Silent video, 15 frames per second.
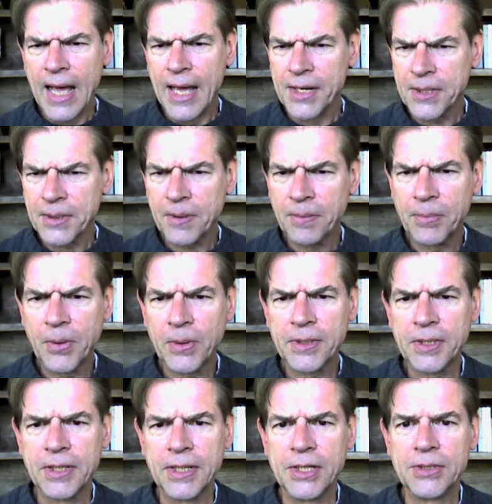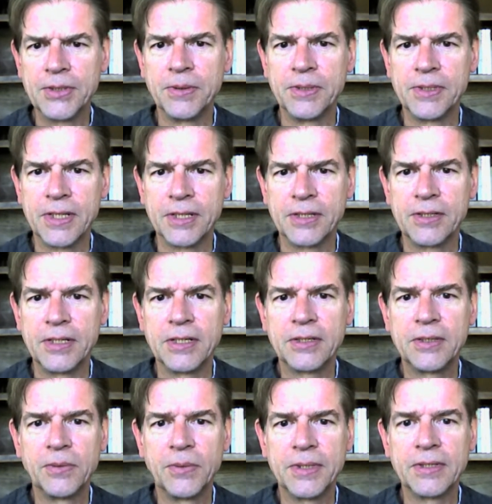Another important issue is the extent
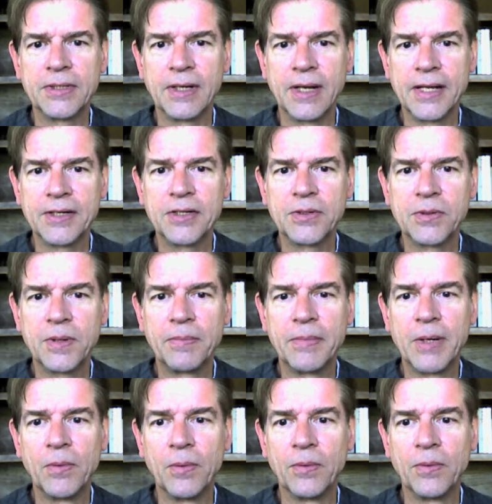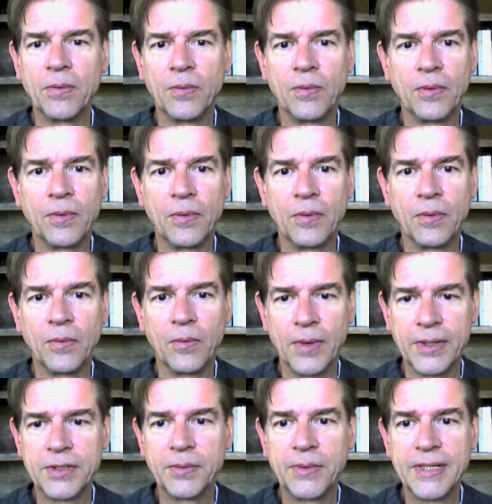to which the licensor may
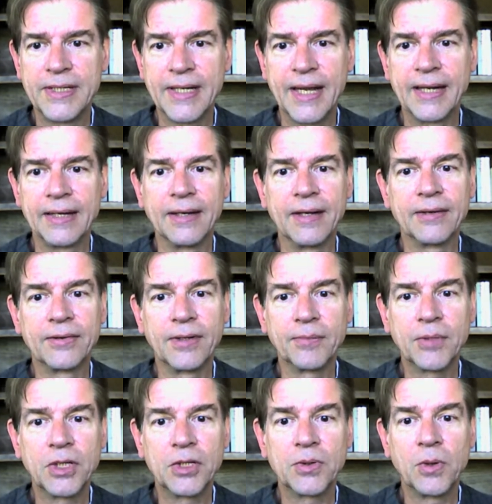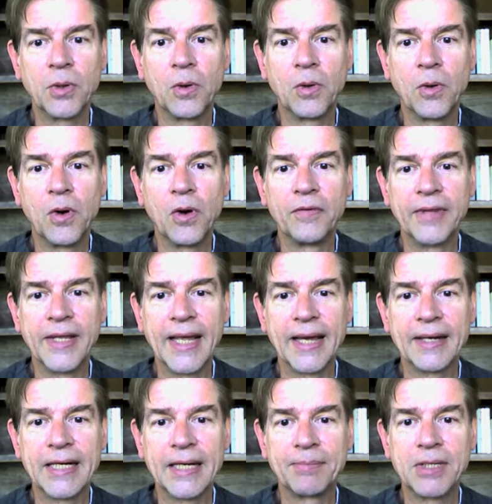want to retain some control over the
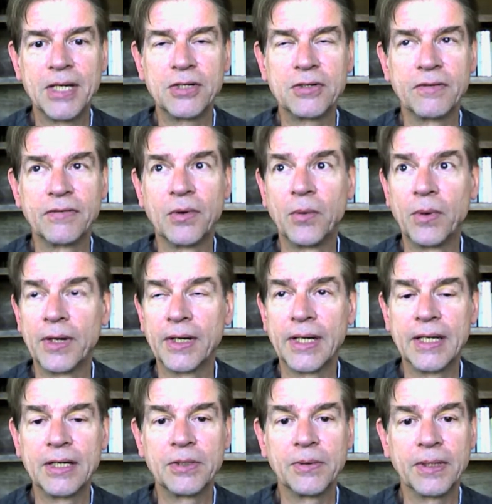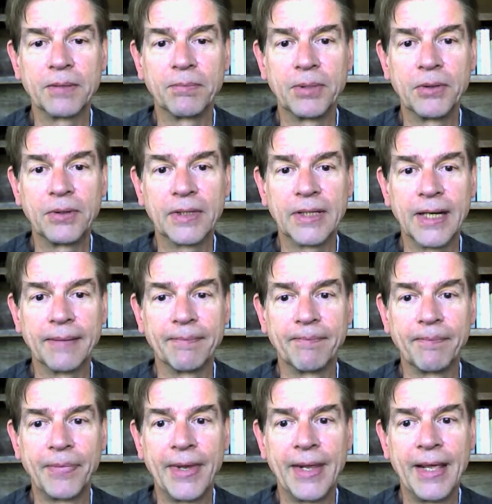adaptation of the work into a computer game.
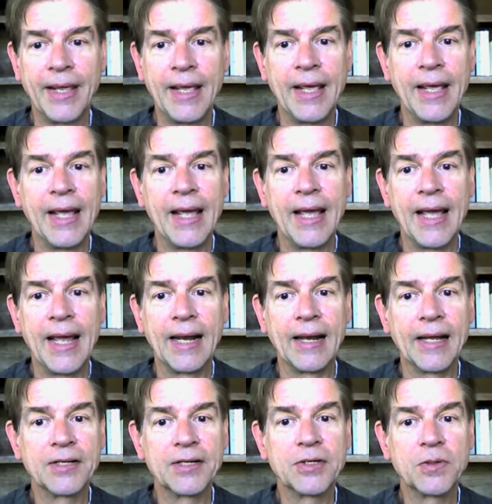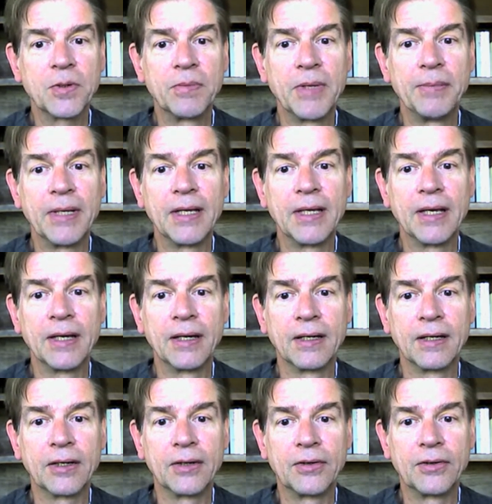A licensor may be
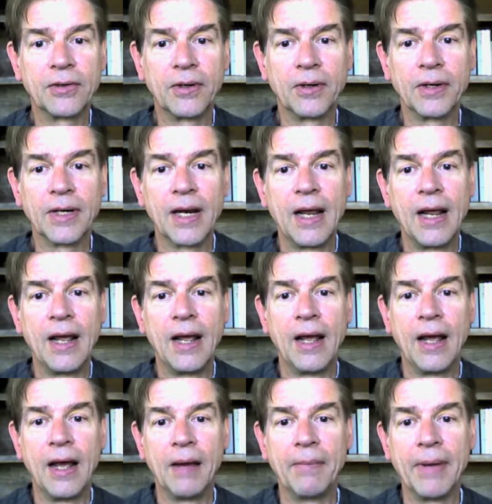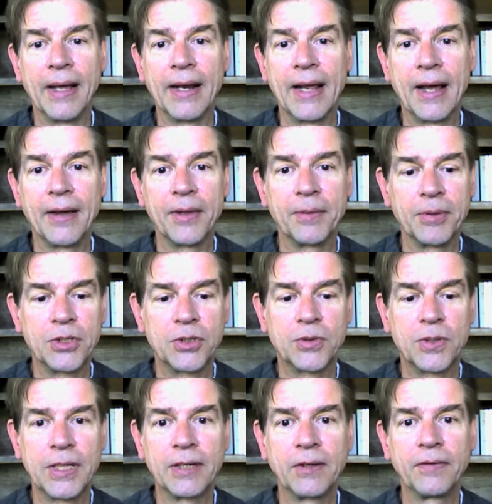concerned about how the
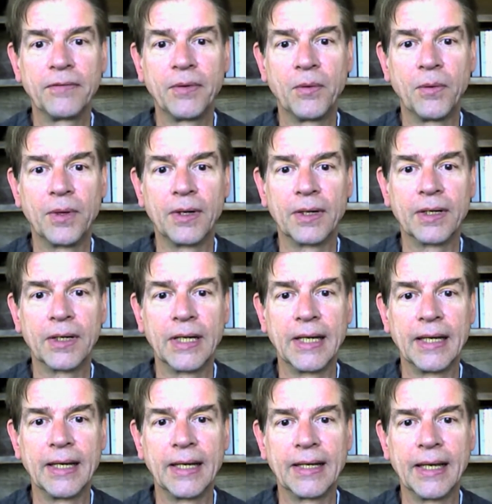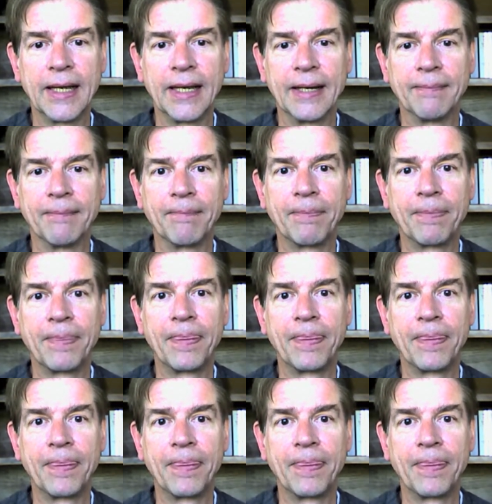portrayal of the work in a game